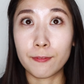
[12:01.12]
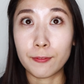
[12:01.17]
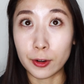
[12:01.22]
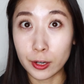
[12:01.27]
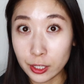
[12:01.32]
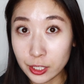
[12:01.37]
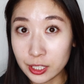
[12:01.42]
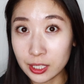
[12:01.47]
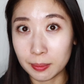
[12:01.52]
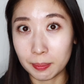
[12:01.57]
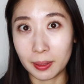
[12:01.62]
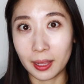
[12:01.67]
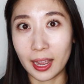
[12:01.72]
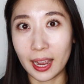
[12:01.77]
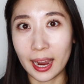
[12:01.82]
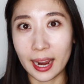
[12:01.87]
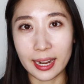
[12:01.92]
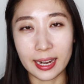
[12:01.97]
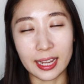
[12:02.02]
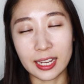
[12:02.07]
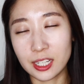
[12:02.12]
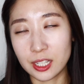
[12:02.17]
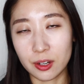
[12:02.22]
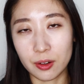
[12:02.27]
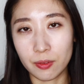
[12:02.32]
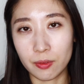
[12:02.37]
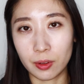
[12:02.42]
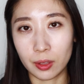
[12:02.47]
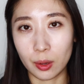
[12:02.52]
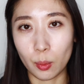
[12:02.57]
first applied, it
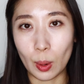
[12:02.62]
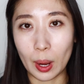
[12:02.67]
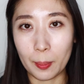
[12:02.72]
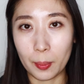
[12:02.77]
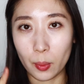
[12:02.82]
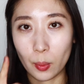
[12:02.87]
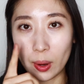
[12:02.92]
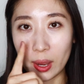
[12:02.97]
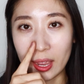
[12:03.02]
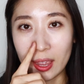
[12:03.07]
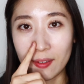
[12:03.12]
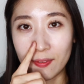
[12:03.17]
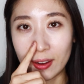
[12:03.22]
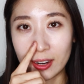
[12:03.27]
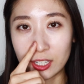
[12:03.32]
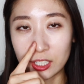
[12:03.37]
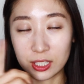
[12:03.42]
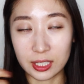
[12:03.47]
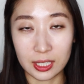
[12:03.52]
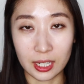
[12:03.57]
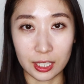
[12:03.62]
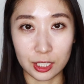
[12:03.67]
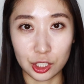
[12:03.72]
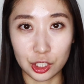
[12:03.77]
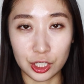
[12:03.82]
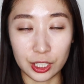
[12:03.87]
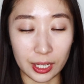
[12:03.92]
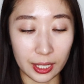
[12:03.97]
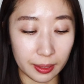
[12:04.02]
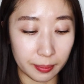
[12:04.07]
didn't really wipe away if I just
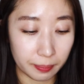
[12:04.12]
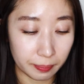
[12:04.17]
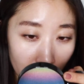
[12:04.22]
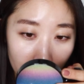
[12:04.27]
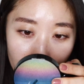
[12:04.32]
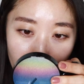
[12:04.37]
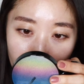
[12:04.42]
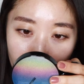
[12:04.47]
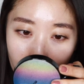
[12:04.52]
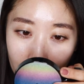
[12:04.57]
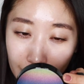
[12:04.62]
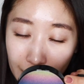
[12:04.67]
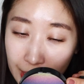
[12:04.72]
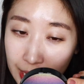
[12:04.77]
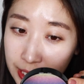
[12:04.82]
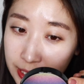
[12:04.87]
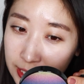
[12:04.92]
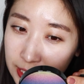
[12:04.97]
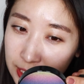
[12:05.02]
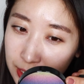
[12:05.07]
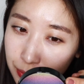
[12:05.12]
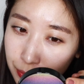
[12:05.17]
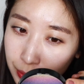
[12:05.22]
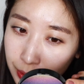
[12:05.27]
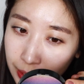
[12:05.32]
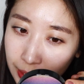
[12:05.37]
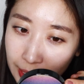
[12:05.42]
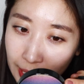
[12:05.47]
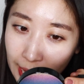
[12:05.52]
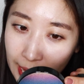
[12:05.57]
touched it. There isn't
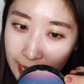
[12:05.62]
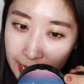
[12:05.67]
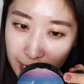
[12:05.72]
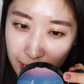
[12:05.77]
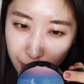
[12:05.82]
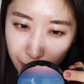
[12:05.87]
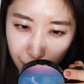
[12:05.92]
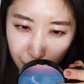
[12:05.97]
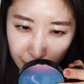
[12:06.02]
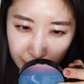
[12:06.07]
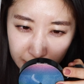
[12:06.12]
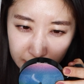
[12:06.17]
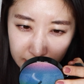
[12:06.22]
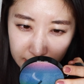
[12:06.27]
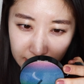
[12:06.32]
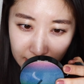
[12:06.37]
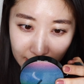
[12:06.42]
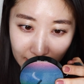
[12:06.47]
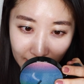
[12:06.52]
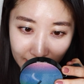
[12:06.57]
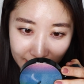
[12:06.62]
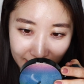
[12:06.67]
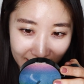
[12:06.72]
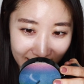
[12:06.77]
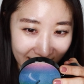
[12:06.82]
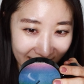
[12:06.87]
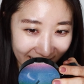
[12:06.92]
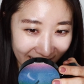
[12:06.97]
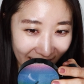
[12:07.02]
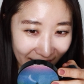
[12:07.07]
really any creasing. I
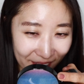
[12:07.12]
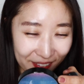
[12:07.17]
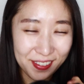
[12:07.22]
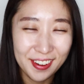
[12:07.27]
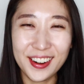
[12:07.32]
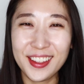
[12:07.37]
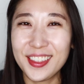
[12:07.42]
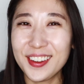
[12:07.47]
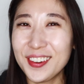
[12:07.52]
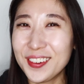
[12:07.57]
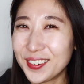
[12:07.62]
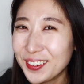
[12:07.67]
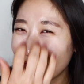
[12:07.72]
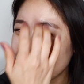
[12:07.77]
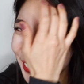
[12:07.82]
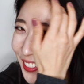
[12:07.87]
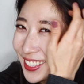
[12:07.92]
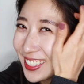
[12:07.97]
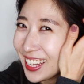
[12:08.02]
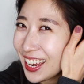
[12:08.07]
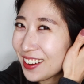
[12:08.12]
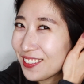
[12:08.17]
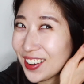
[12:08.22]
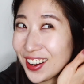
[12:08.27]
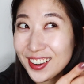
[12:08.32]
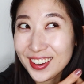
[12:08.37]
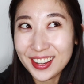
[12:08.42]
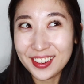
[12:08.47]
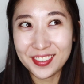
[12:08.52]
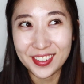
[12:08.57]
think after the oils came
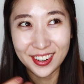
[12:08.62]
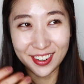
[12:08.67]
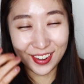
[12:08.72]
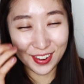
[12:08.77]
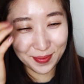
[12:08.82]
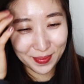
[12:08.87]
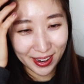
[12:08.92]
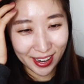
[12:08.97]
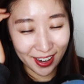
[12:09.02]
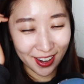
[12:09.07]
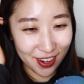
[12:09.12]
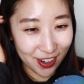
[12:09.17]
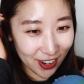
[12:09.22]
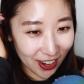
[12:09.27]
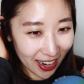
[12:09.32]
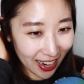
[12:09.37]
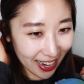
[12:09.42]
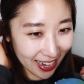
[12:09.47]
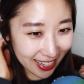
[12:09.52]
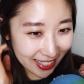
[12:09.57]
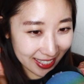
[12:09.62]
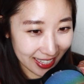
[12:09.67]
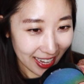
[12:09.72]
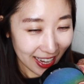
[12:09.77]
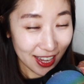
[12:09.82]
out, even under my under eyes,